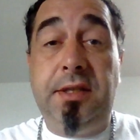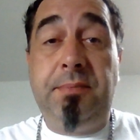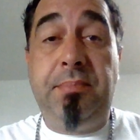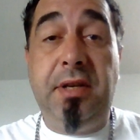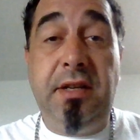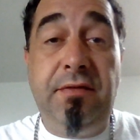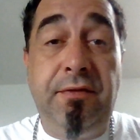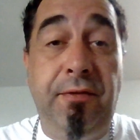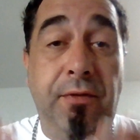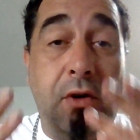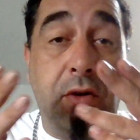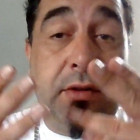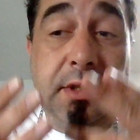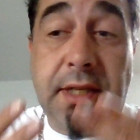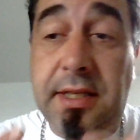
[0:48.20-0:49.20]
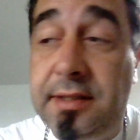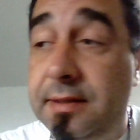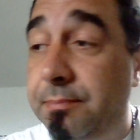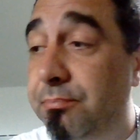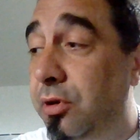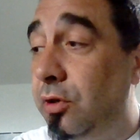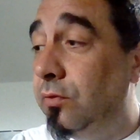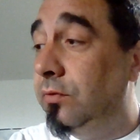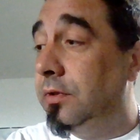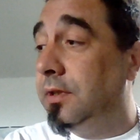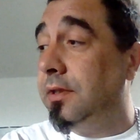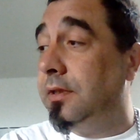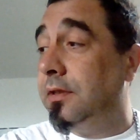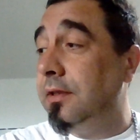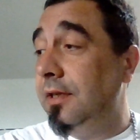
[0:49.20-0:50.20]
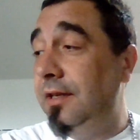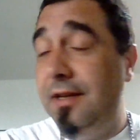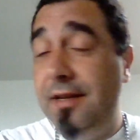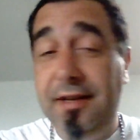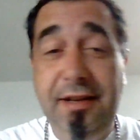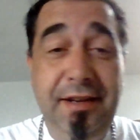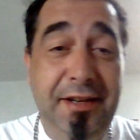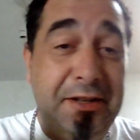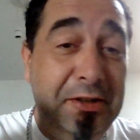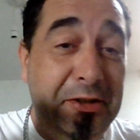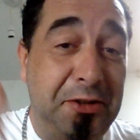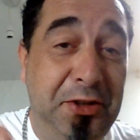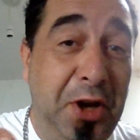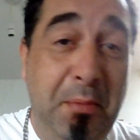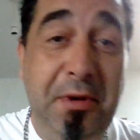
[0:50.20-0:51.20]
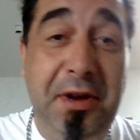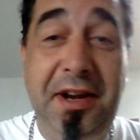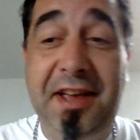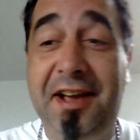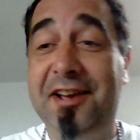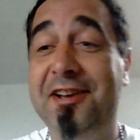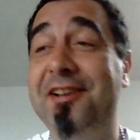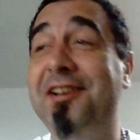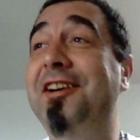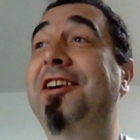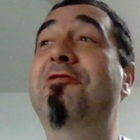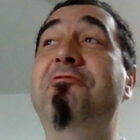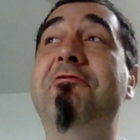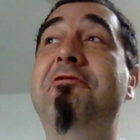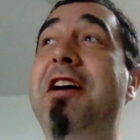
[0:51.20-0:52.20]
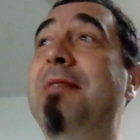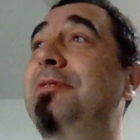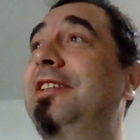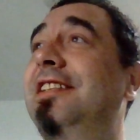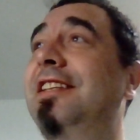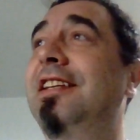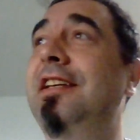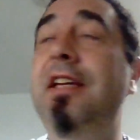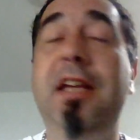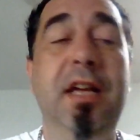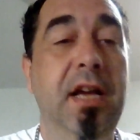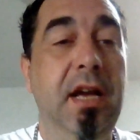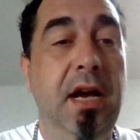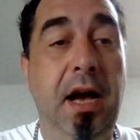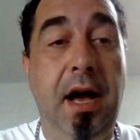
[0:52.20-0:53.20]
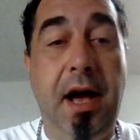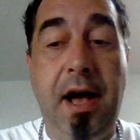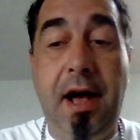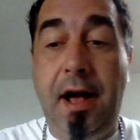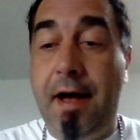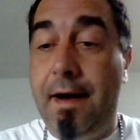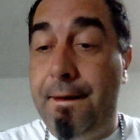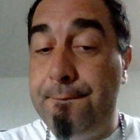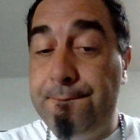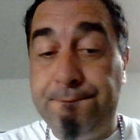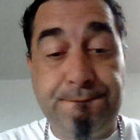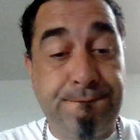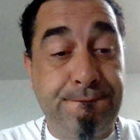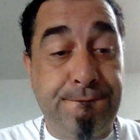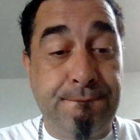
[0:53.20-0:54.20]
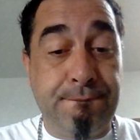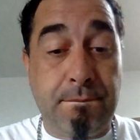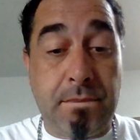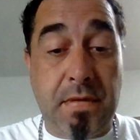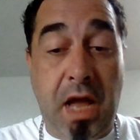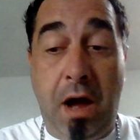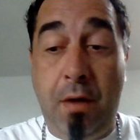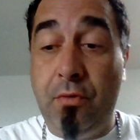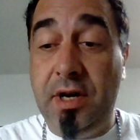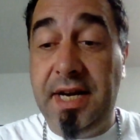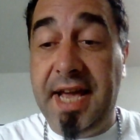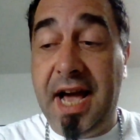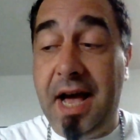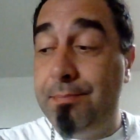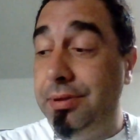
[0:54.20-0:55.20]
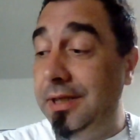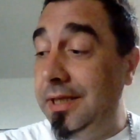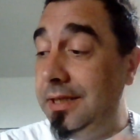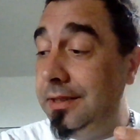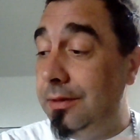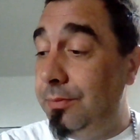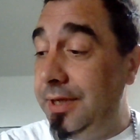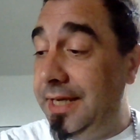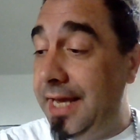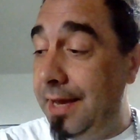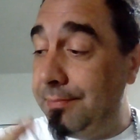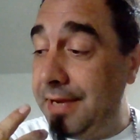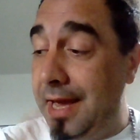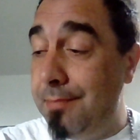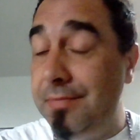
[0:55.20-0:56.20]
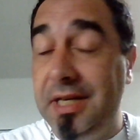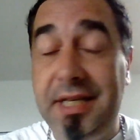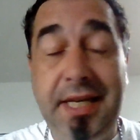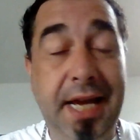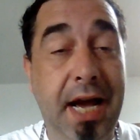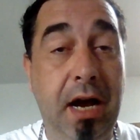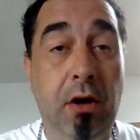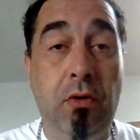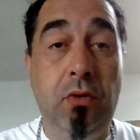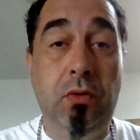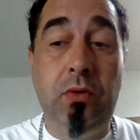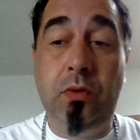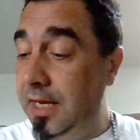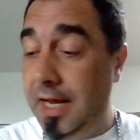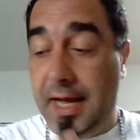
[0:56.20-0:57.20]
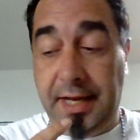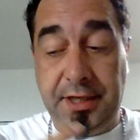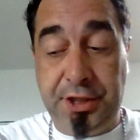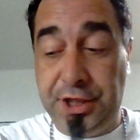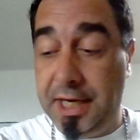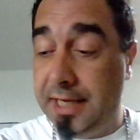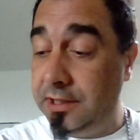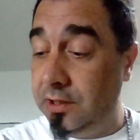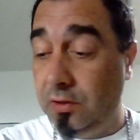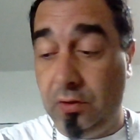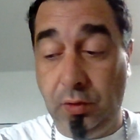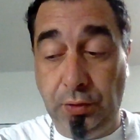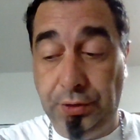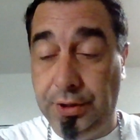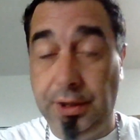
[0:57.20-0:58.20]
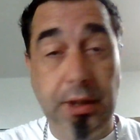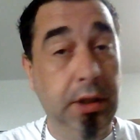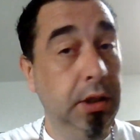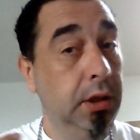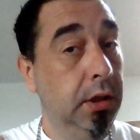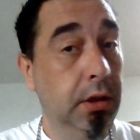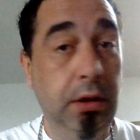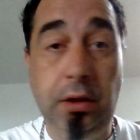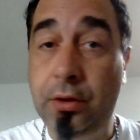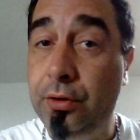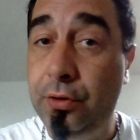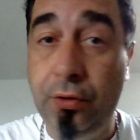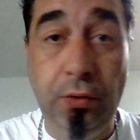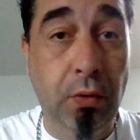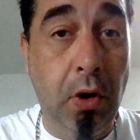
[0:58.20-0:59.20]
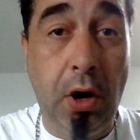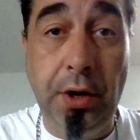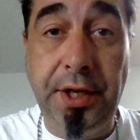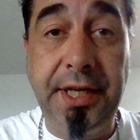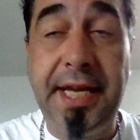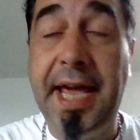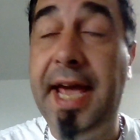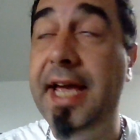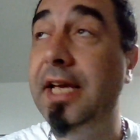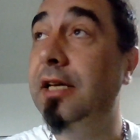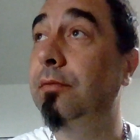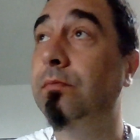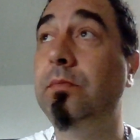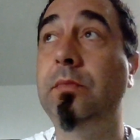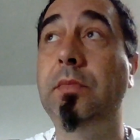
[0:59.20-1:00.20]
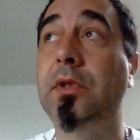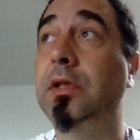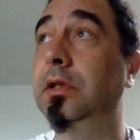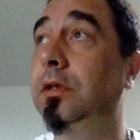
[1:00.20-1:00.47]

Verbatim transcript: when there's been 4 sets of boots coming at her rapidly. I'm really happy that we kept Emily Cattle and Jess Holder, who on a game,